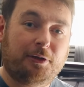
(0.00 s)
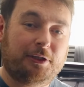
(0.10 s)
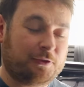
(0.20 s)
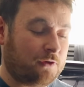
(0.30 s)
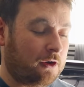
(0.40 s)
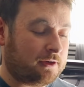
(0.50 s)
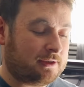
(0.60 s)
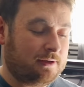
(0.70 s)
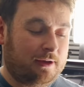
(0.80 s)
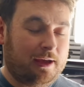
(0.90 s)
onto the
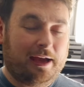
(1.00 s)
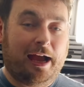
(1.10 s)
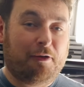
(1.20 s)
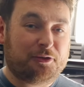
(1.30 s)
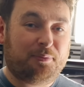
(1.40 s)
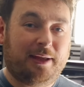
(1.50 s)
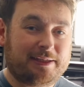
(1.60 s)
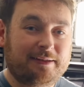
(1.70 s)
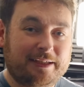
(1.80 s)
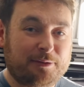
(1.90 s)
rocks, I was
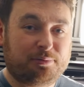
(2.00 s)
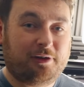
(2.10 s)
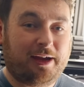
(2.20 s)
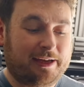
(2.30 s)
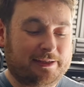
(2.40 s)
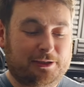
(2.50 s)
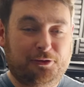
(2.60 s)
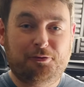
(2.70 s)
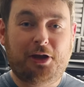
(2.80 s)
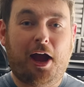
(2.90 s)
pleasantly surprised.
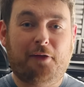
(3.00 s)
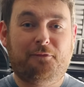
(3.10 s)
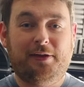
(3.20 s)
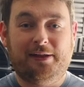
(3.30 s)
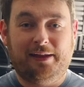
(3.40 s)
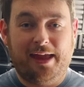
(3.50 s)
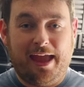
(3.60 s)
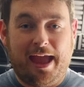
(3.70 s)
You can't feel